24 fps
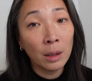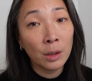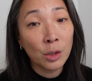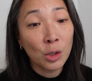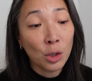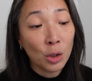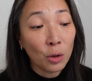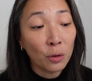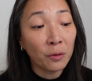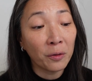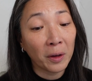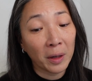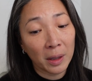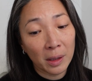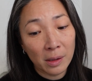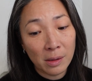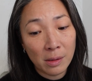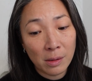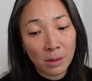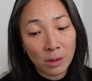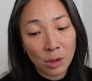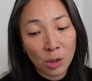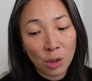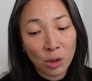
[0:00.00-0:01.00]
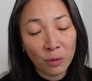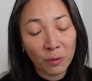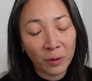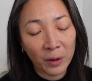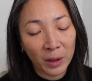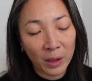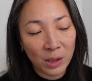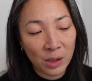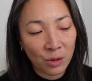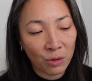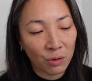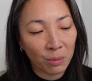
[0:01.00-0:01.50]
Two fails, two
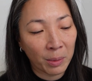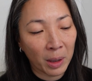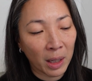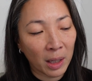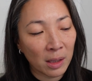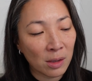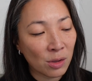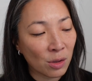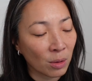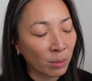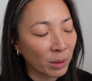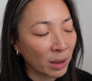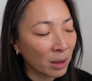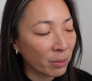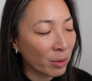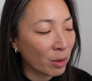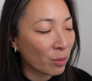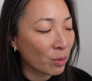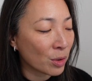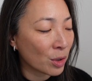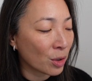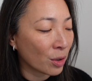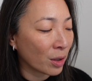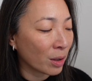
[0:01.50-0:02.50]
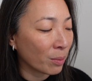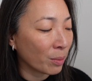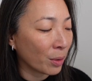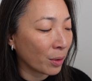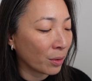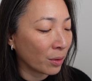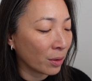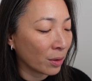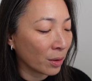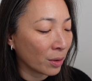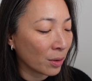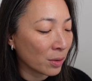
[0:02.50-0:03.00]
fails for me. So I'm gonna be returning
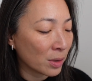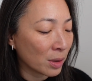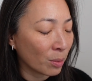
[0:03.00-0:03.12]
both of those.